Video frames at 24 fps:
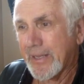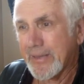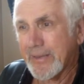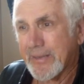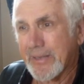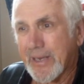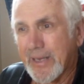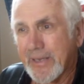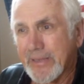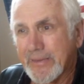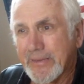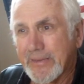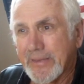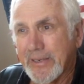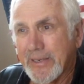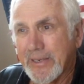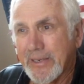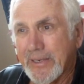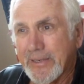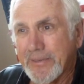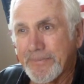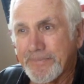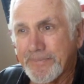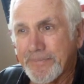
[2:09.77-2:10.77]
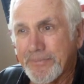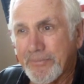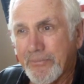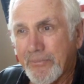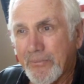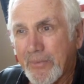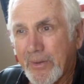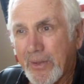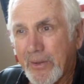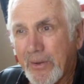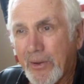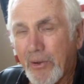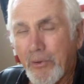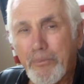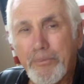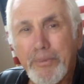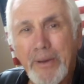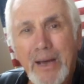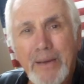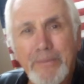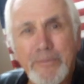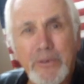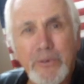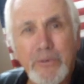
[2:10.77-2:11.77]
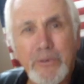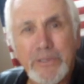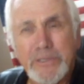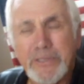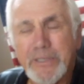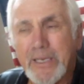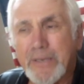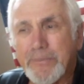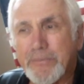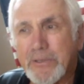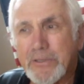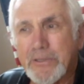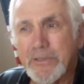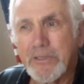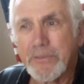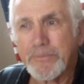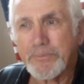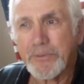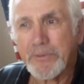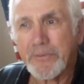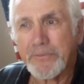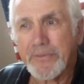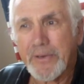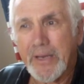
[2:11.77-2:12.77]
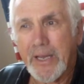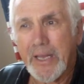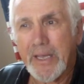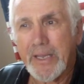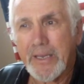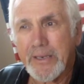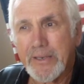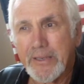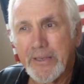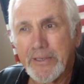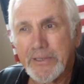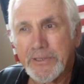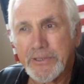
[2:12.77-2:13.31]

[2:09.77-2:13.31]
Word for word: that uh, Obama was able to provide a